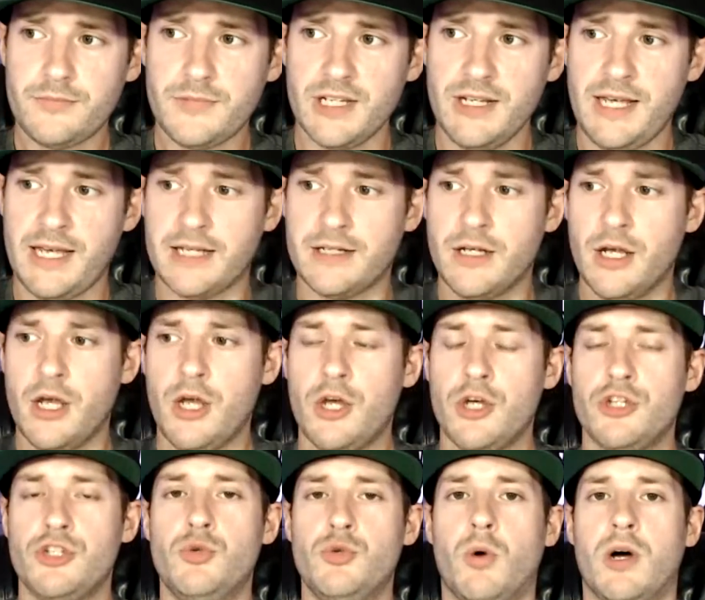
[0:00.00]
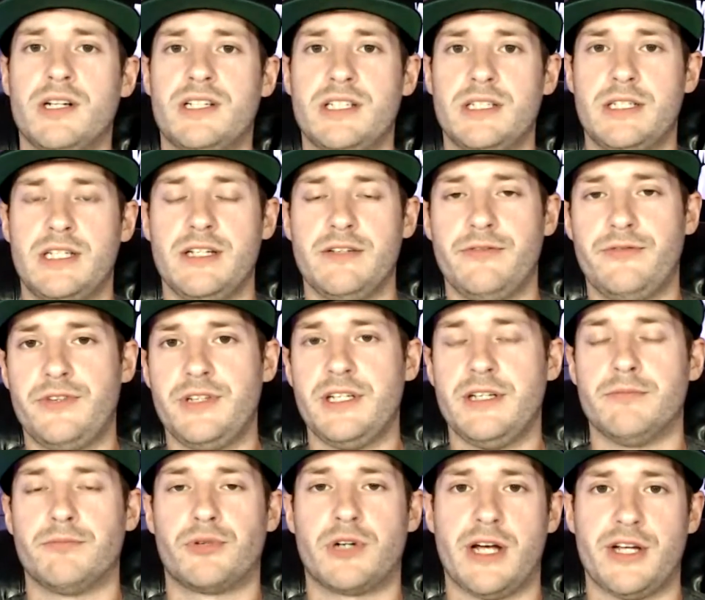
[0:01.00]
And you want to give the
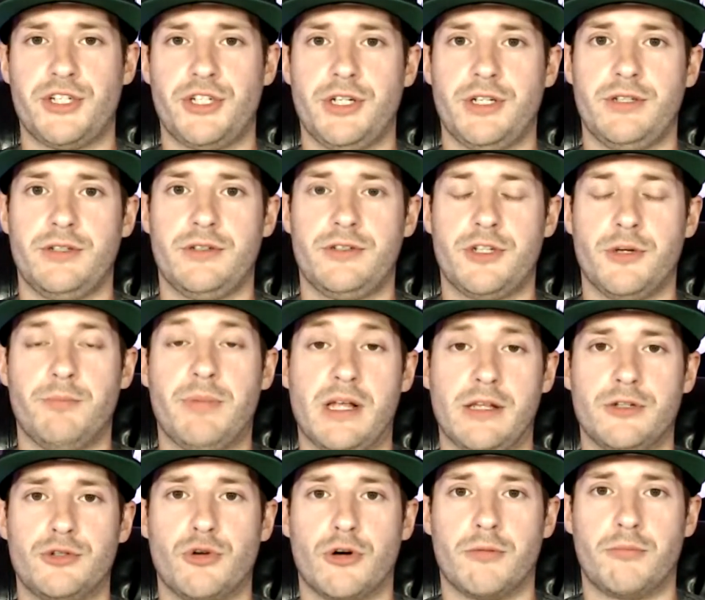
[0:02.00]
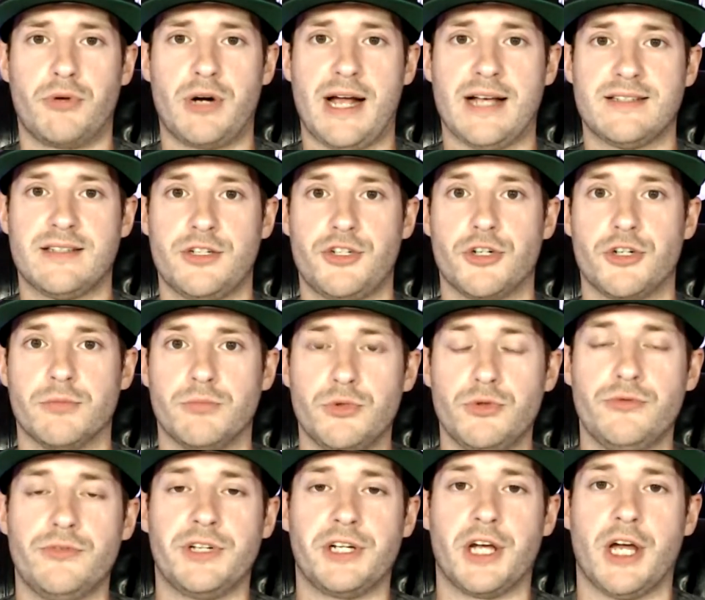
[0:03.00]
impression to Bellator brass that you're
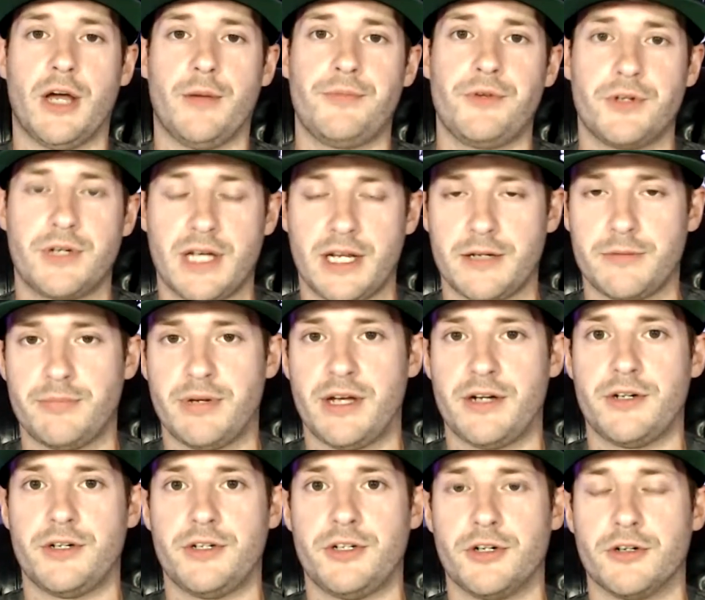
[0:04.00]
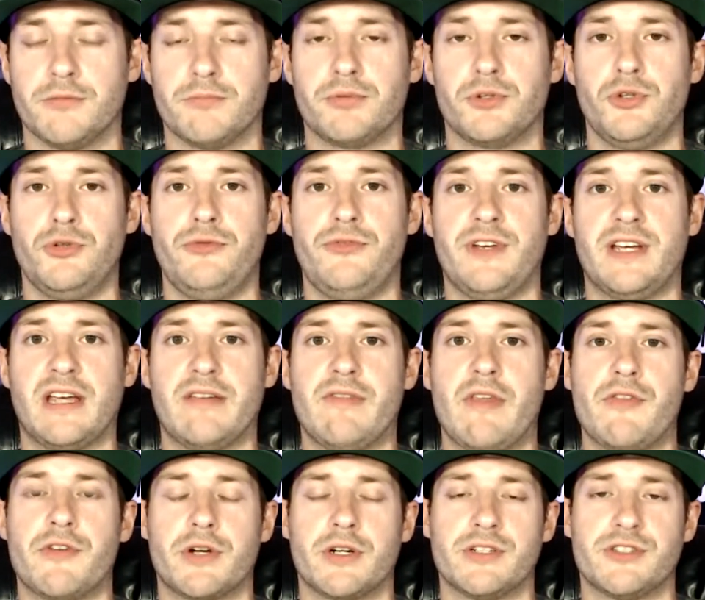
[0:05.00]
moving up, you're getting better, you're improving, and then
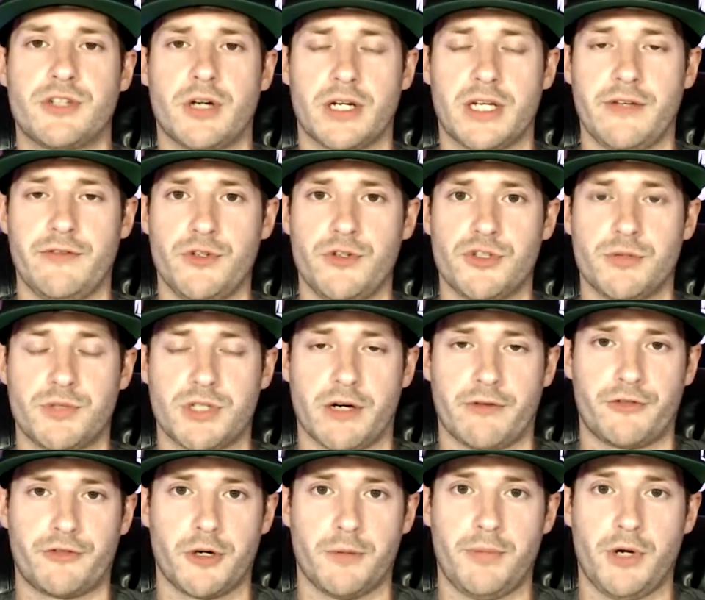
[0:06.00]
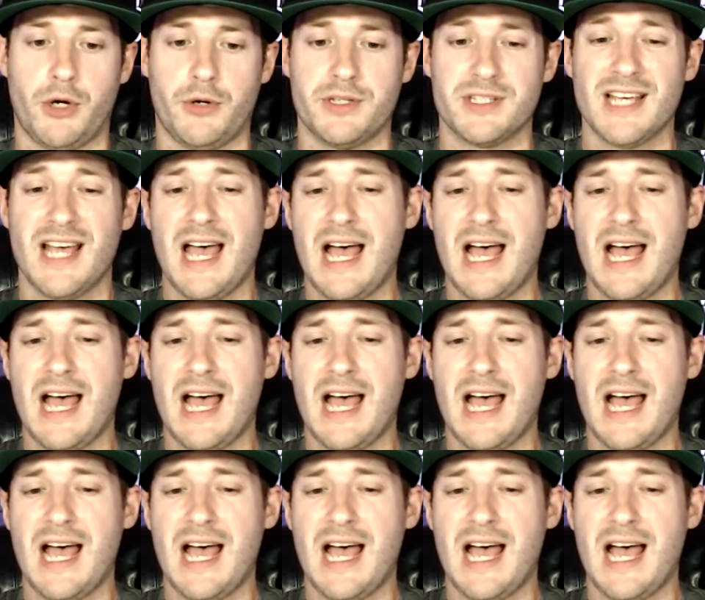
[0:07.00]
they're going to start giving you some tougher opponents.